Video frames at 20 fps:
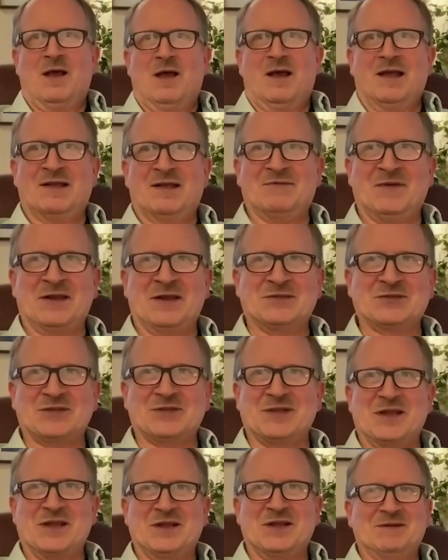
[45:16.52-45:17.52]

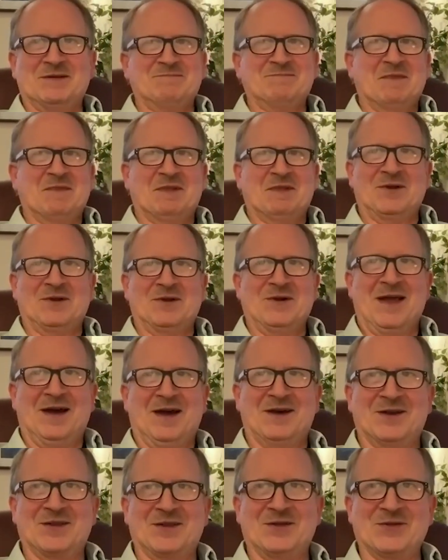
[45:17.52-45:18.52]
eventually learned
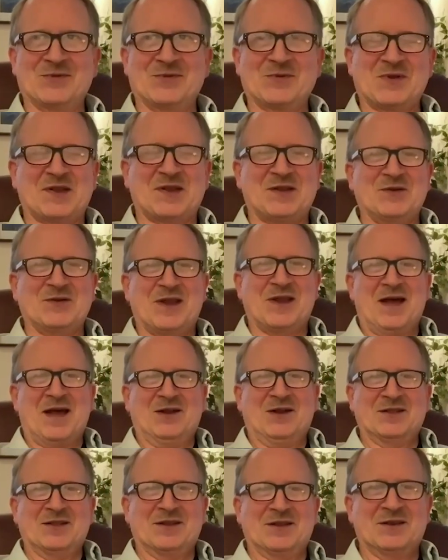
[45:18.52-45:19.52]
how to slow
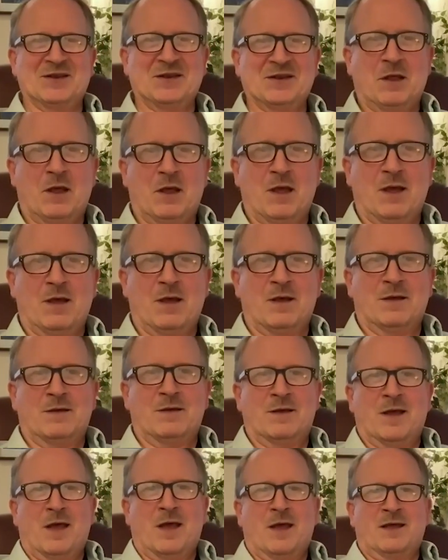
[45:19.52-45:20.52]
down
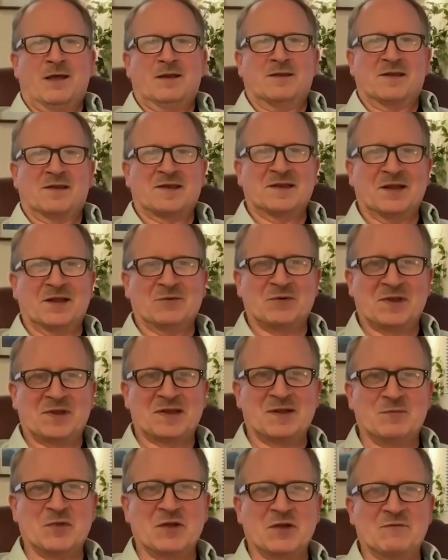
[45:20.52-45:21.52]
and stick with
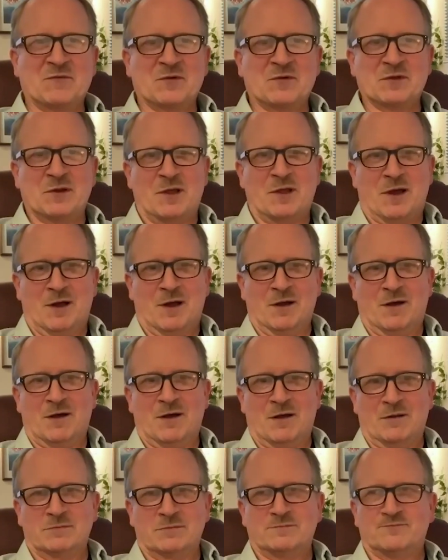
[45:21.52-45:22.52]
something for the long
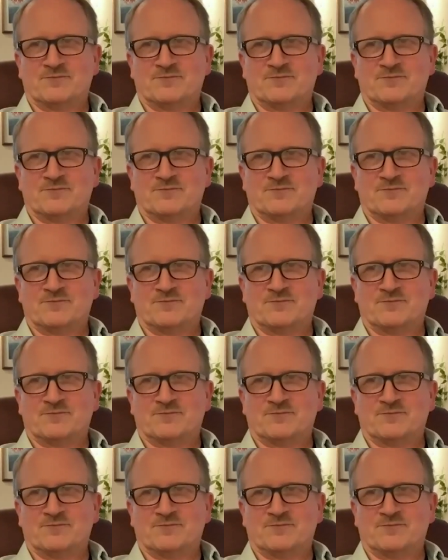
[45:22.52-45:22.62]
haul.